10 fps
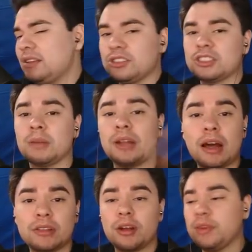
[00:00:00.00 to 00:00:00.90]
It's just something
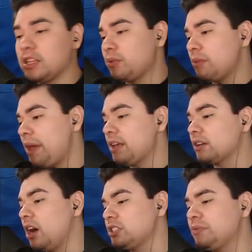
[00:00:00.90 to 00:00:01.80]
out there. If you guys want to make a
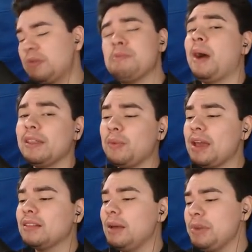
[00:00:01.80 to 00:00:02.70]
costume for me, by the
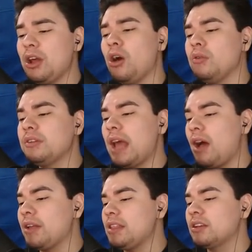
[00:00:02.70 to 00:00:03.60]
way, let me know
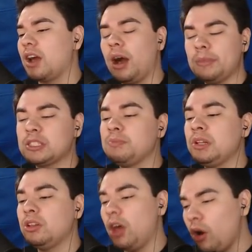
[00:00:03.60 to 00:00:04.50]
down in the comments
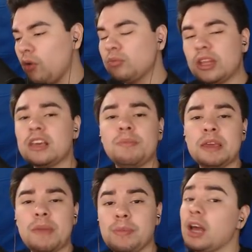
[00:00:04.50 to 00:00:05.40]
below. Link
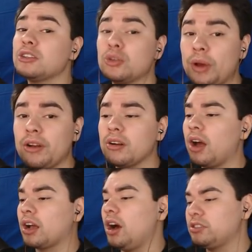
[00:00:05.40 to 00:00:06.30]
me maybe on
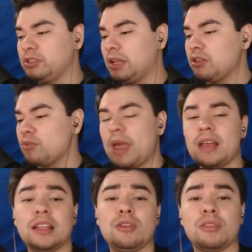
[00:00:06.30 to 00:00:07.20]
Twitter, a costume that you
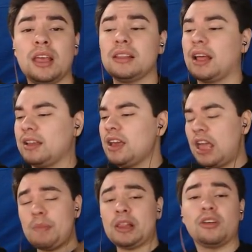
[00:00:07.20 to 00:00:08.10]
made that you think that
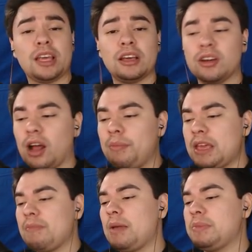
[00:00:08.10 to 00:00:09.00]
it'd be looking good on me.